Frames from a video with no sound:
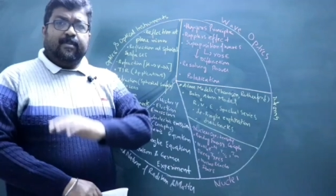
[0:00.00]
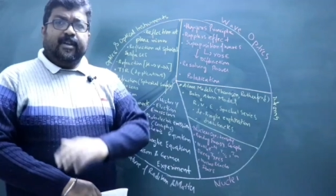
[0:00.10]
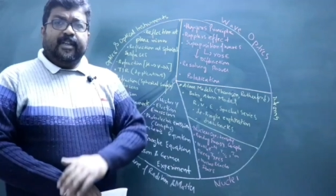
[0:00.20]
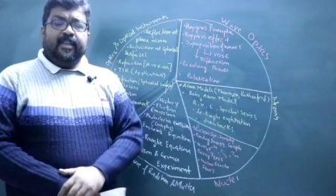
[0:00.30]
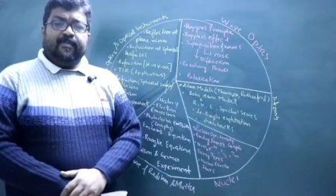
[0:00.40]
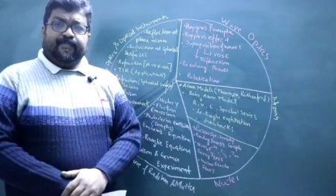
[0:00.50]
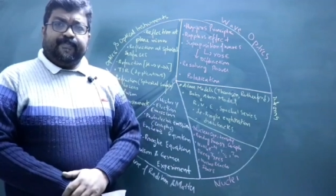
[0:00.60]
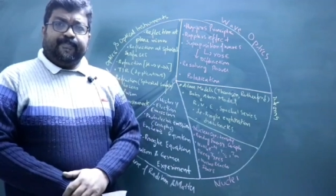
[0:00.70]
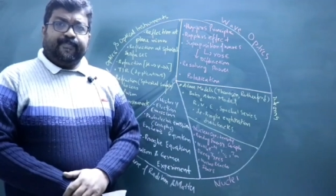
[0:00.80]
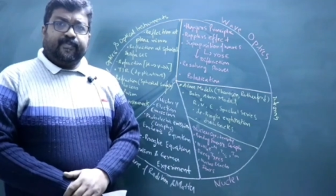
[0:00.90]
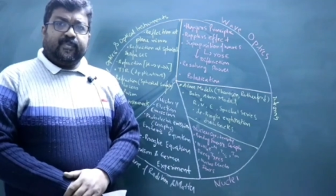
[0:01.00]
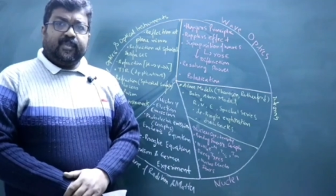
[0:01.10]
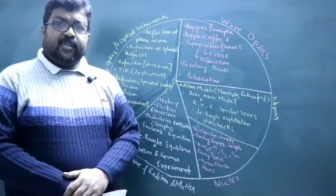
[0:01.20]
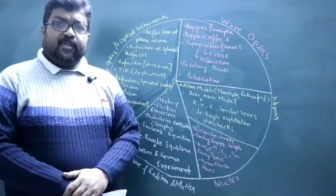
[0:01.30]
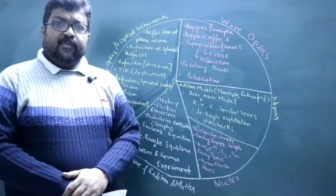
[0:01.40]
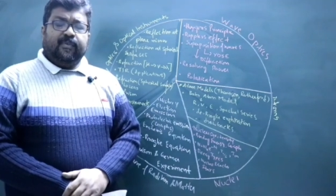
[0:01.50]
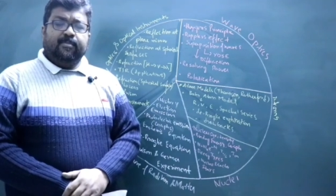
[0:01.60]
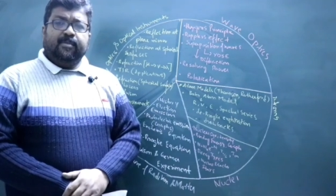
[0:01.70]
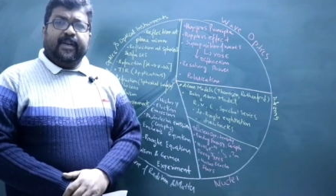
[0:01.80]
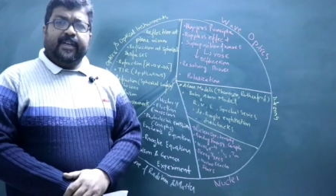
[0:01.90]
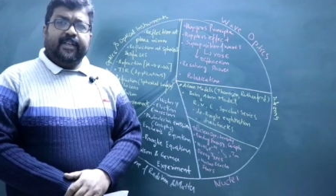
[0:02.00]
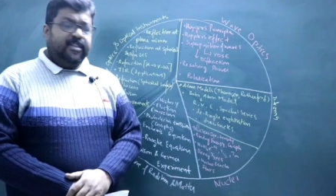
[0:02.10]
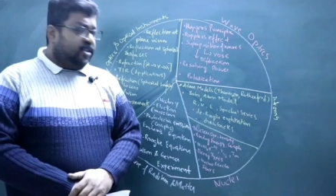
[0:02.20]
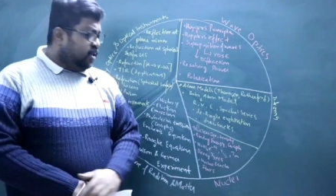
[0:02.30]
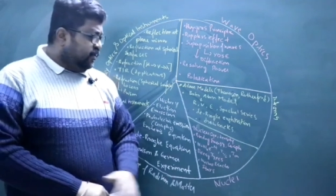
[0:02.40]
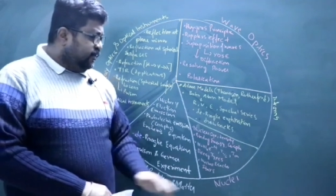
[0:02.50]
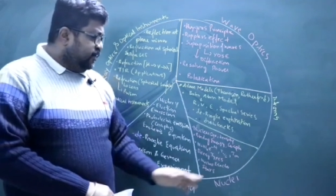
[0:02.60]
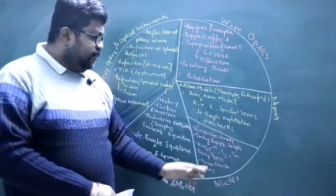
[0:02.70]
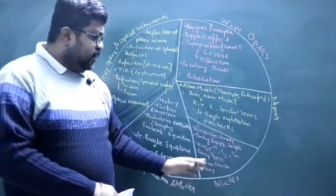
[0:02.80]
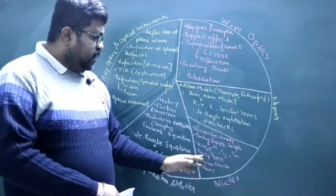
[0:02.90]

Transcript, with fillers: of stability from the binding energy curve,